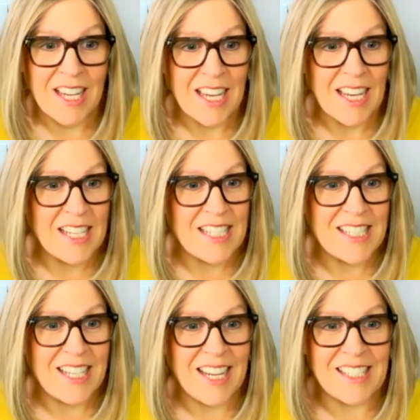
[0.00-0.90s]

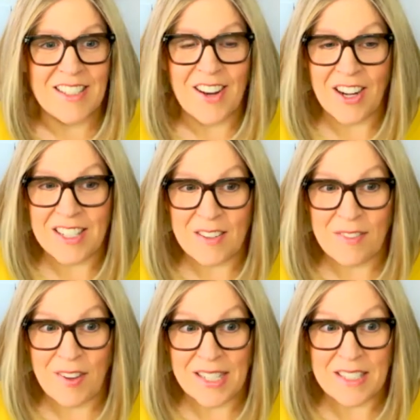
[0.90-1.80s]
is it's not as
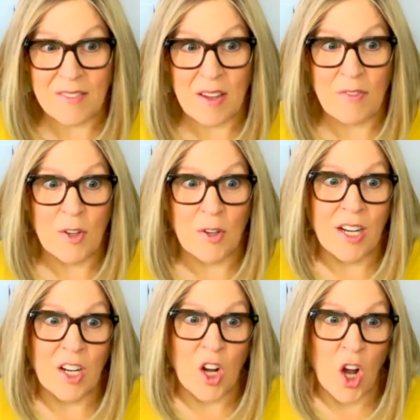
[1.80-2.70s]
effective if you're
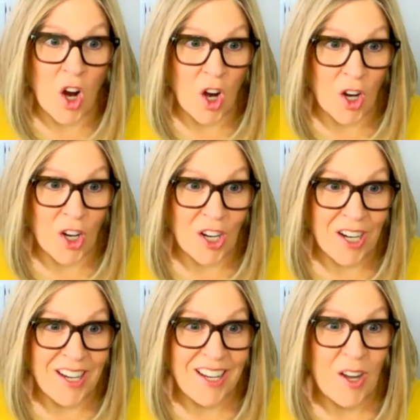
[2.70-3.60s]
in a car
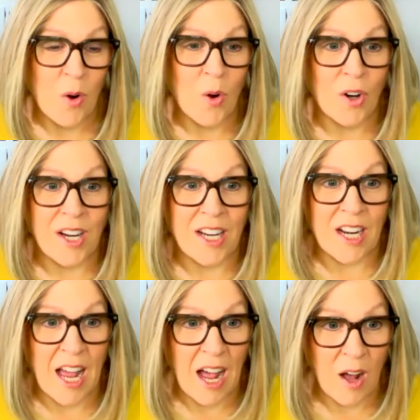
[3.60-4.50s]
or in
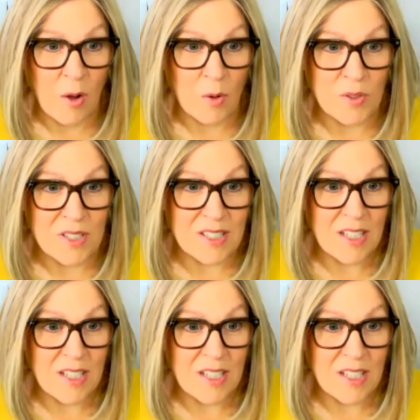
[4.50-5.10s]
a house